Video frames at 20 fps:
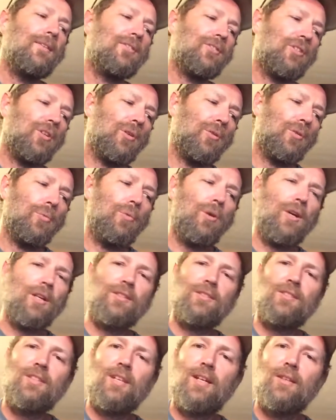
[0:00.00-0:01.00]
So it
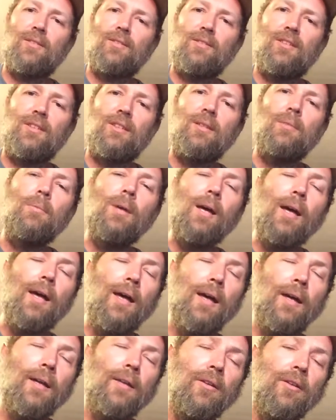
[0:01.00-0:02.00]
walks down D
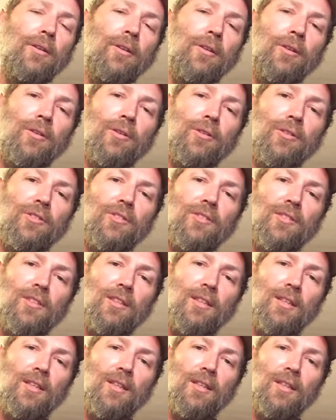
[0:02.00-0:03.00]
minor, C
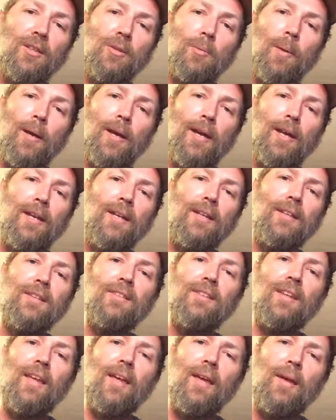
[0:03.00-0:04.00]
in the
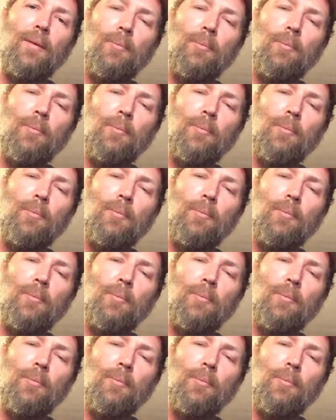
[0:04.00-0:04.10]
bass,